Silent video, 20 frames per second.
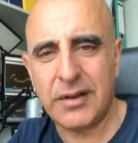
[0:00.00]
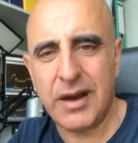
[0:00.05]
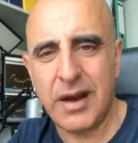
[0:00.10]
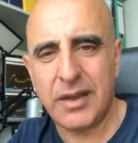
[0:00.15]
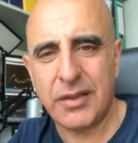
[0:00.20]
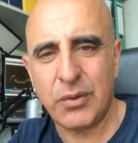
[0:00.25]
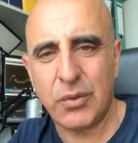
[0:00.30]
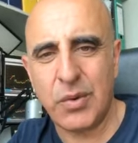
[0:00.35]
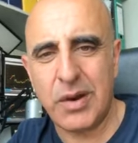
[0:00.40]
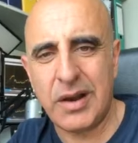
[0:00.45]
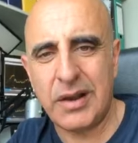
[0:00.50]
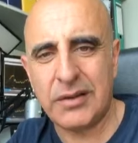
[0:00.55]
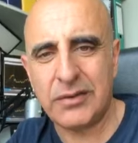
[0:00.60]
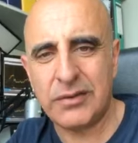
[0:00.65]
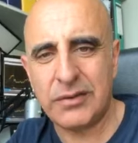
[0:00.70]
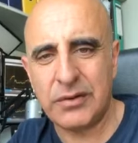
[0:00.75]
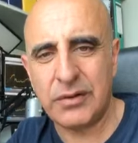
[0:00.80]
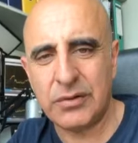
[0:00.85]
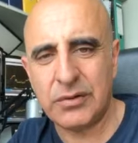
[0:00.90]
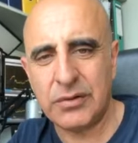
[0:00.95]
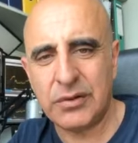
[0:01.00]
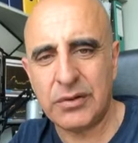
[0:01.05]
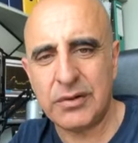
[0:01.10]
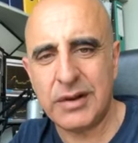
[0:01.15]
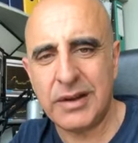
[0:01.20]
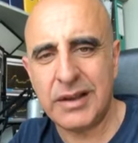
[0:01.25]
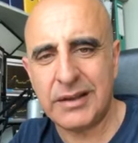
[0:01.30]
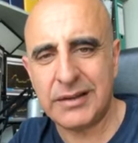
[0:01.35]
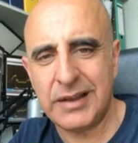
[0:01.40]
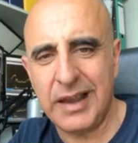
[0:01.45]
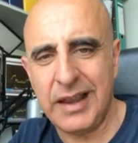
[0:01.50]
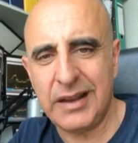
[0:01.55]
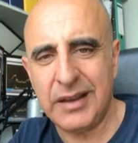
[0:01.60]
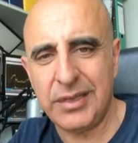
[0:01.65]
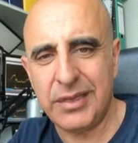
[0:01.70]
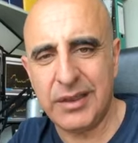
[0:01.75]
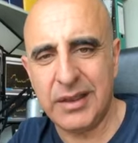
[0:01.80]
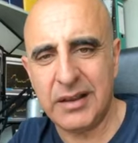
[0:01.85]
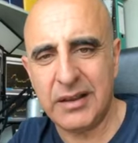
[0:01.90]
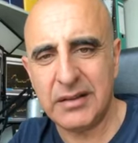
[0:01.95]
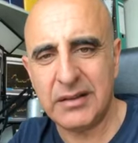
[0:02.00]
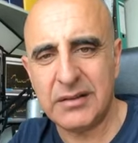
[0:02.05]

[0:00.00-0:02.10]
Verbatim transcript: Otherwise, you're not going to get anything.